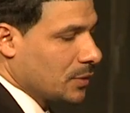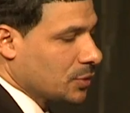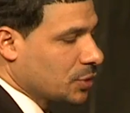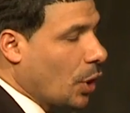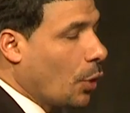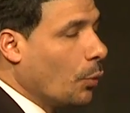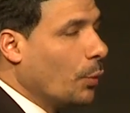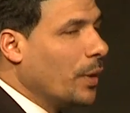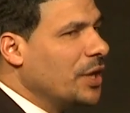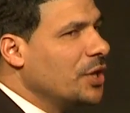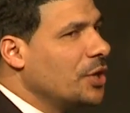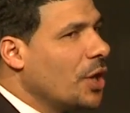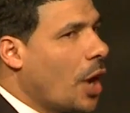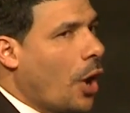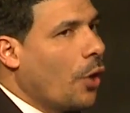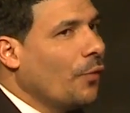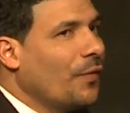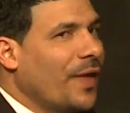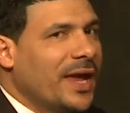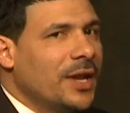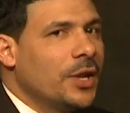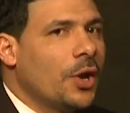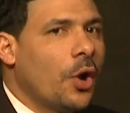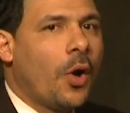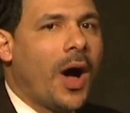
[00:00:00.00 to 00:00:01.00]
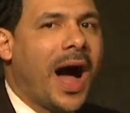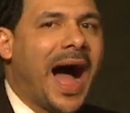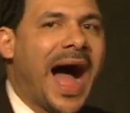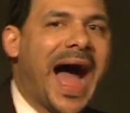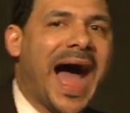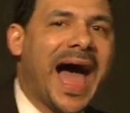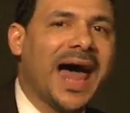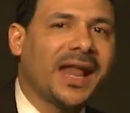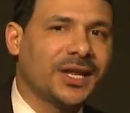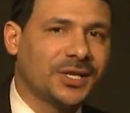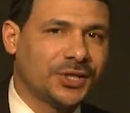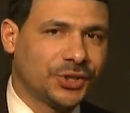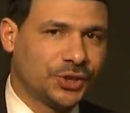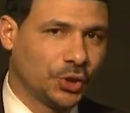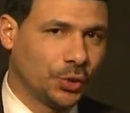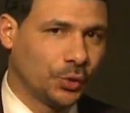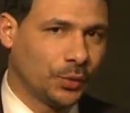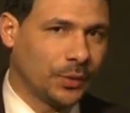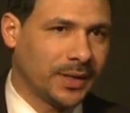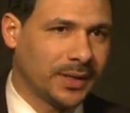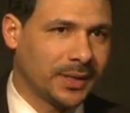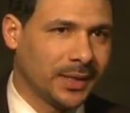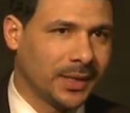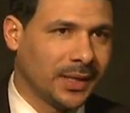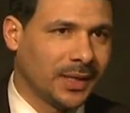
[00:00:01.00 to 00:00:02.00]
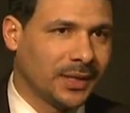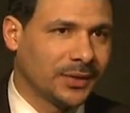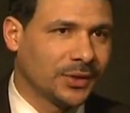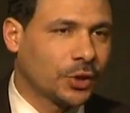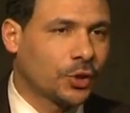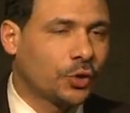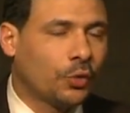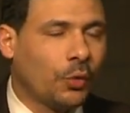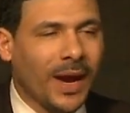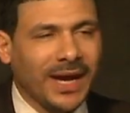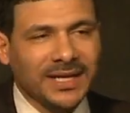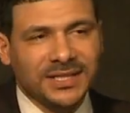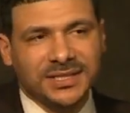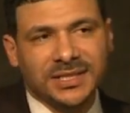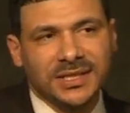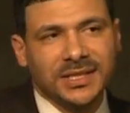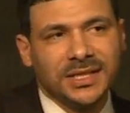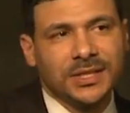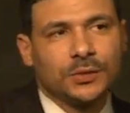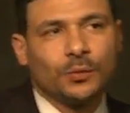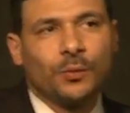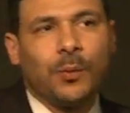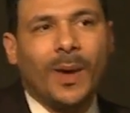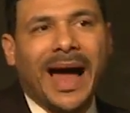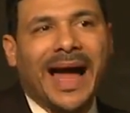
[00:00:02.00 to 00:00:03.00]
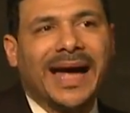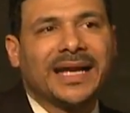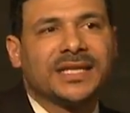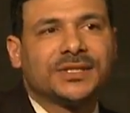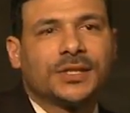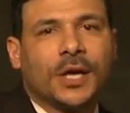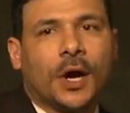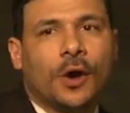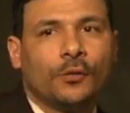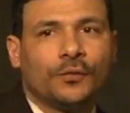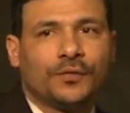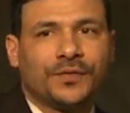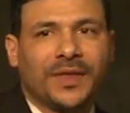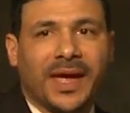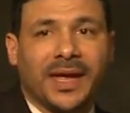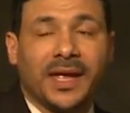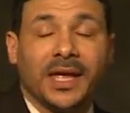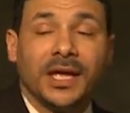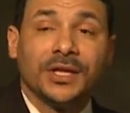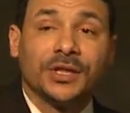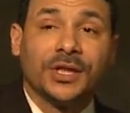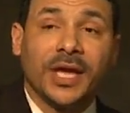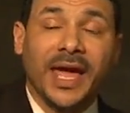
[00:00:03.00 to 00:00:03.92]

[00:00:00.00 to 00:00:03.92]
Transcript: So we know they know how to do it. The question is why don't they?